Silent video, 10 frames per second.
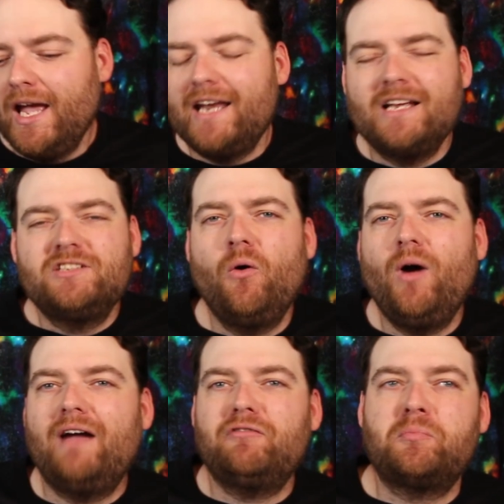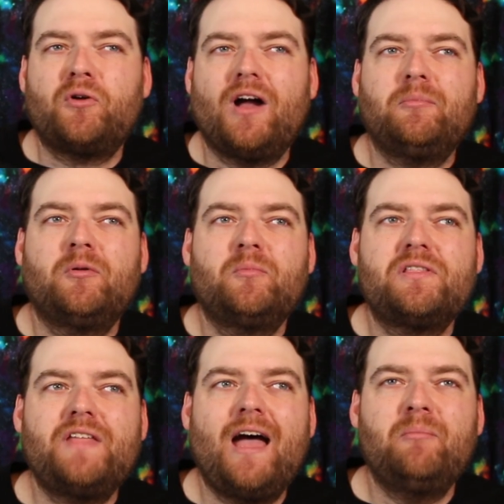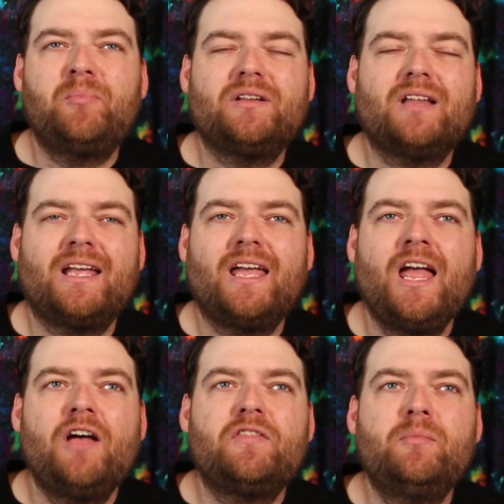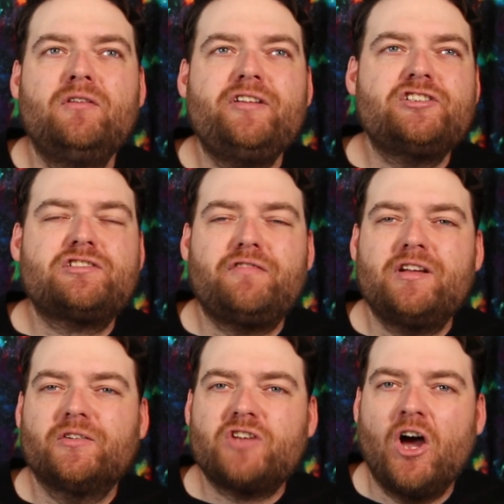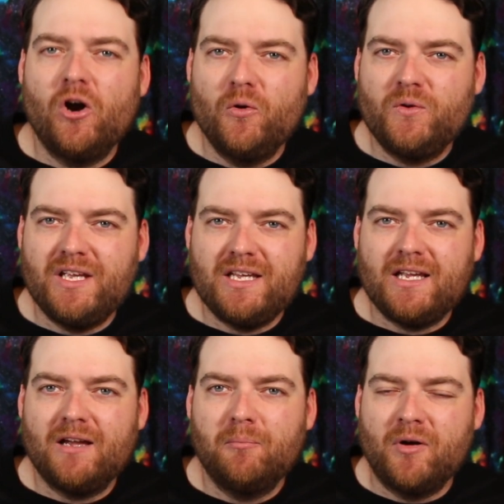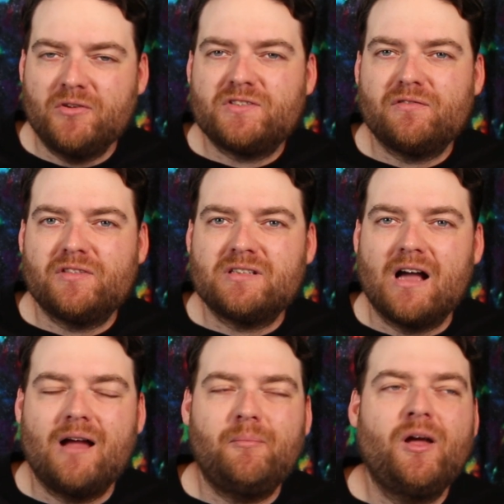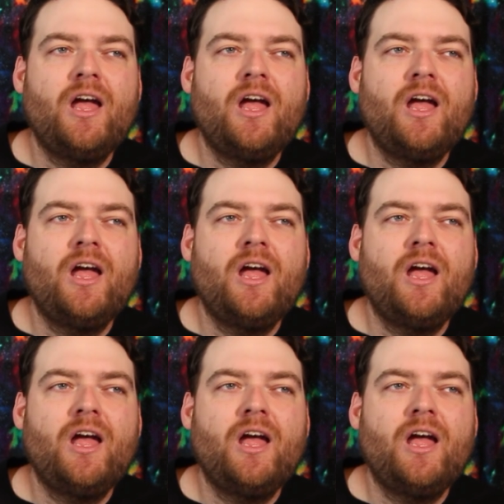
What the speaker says: And I don't have a problem with that, but like the movie just feels hokey most of the time,